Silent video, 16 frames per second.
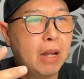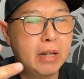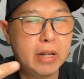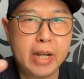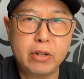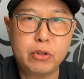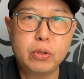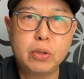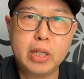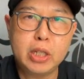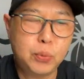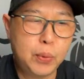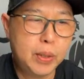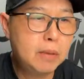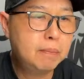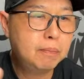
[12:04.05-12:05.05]
natural
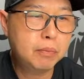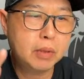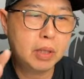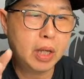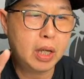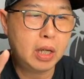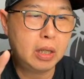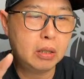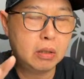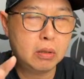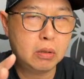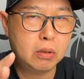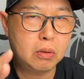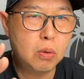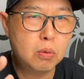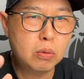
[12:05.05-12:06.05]
as well. They
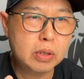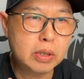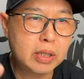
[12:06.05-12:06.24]
don't